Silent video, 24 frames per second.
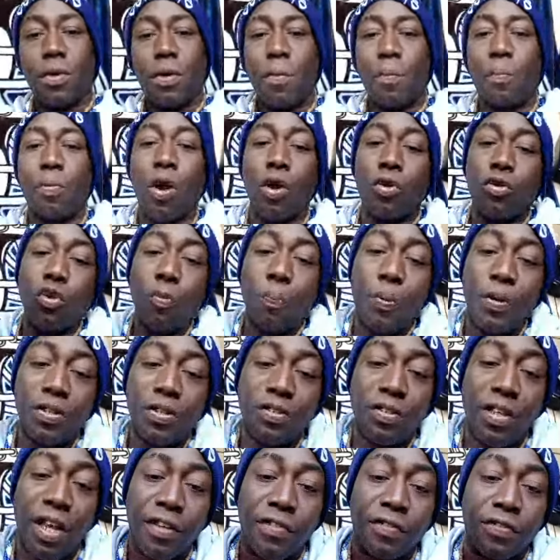Bro, you push
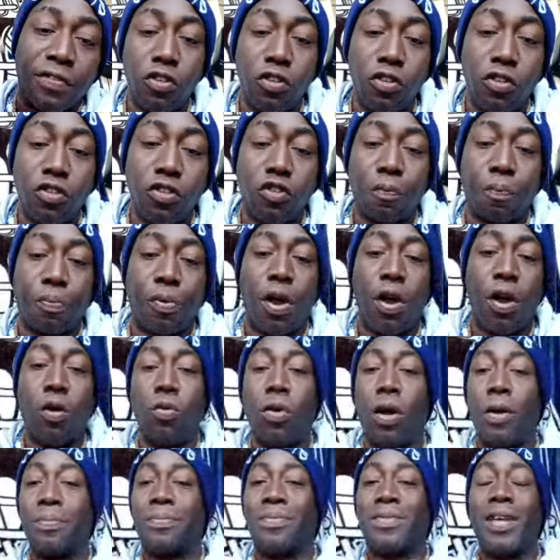that, bro.
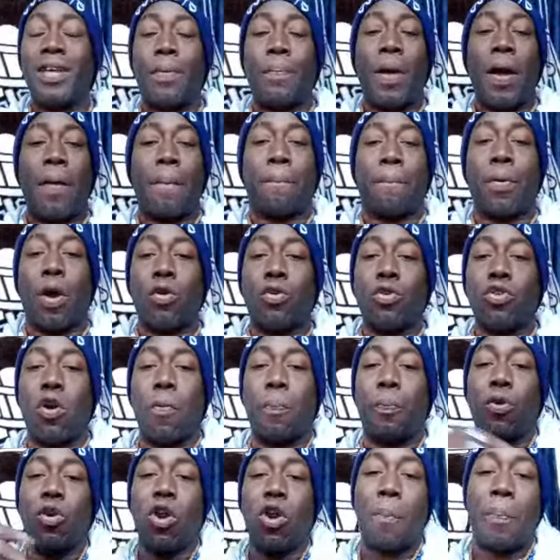I'm telling my bro, you can
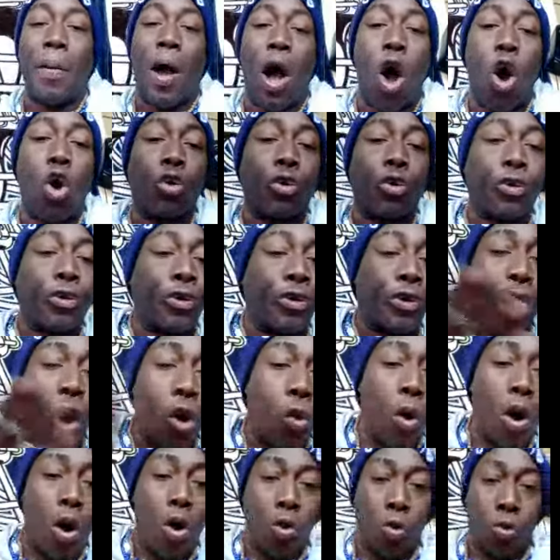pull up all your
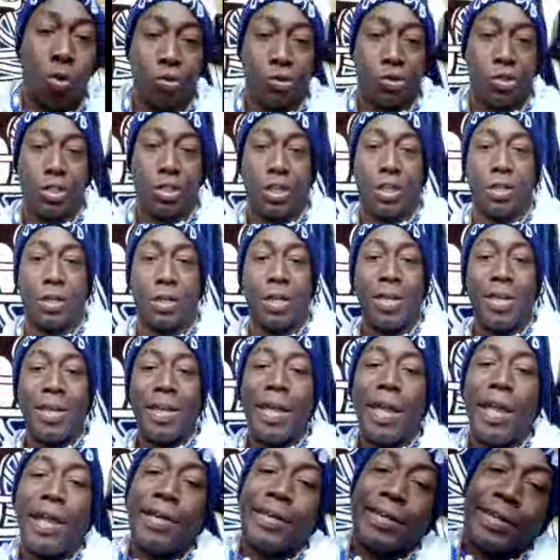old shit,
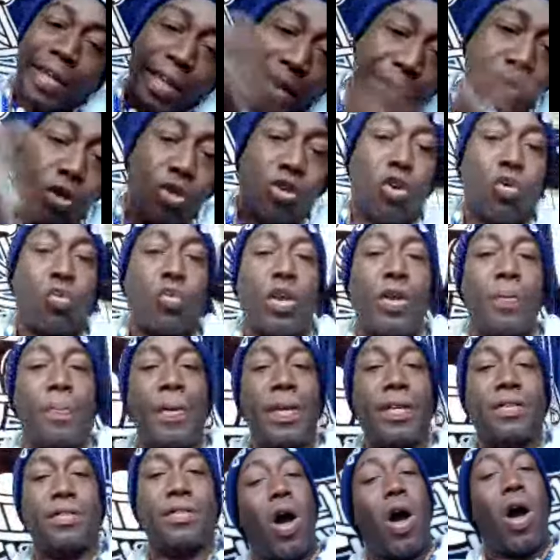and then you can
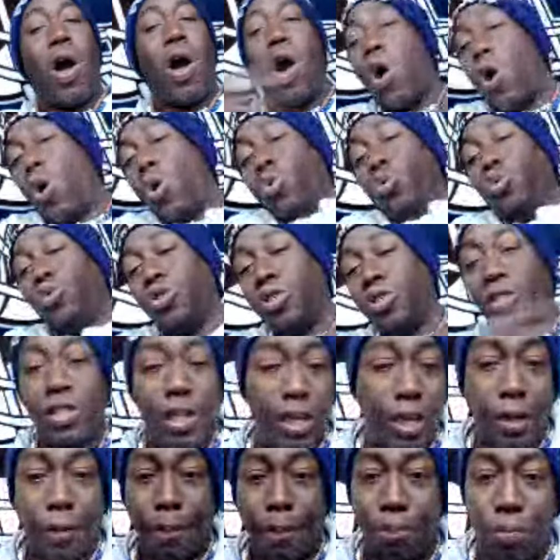remix your own
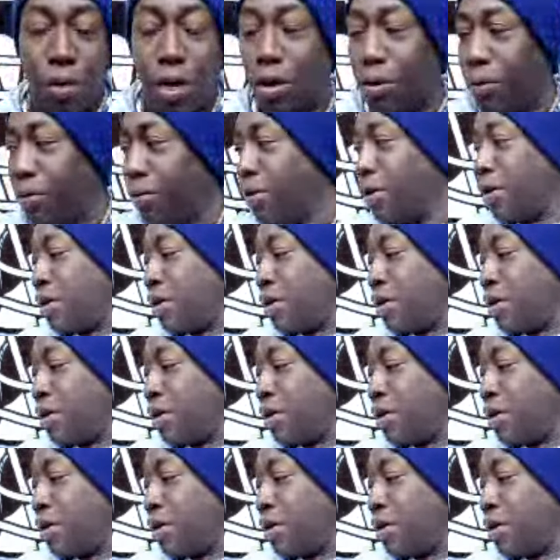shit, bro.